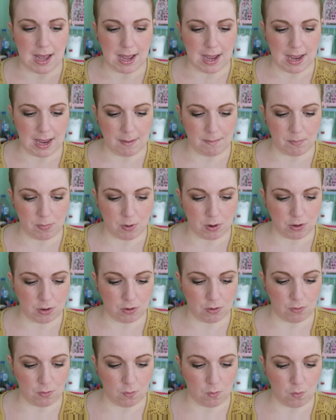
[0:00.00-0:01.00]
I
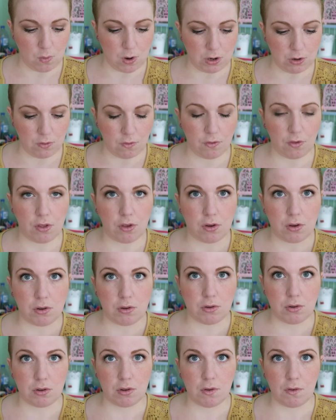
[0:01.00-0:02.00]
bought one of
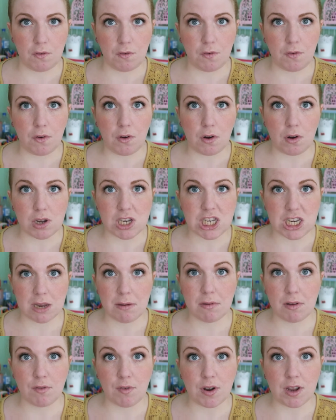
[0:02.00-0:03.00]
those for
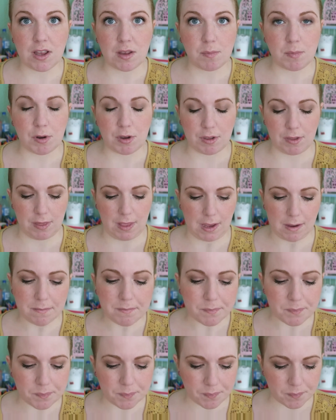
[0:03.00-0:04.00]
James for his
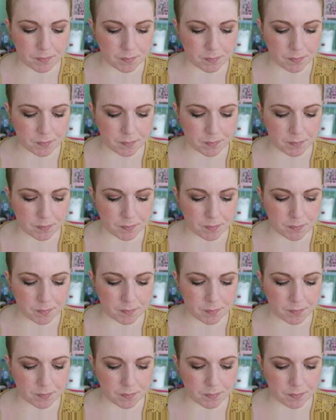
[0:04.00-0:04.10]
birthday,